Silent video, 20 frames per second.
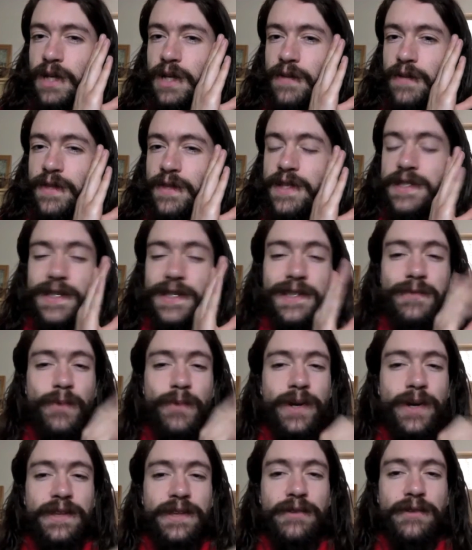This is
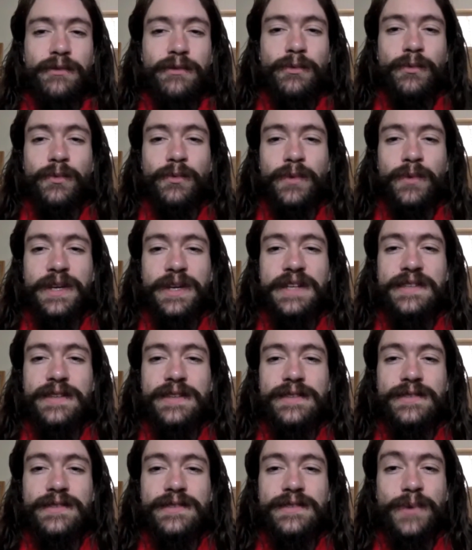one of the
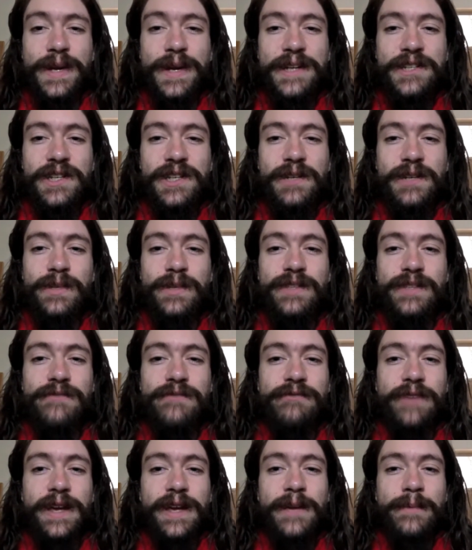reasons reishi was
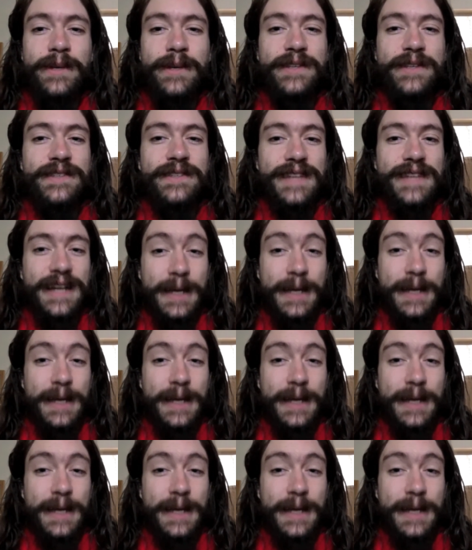famous.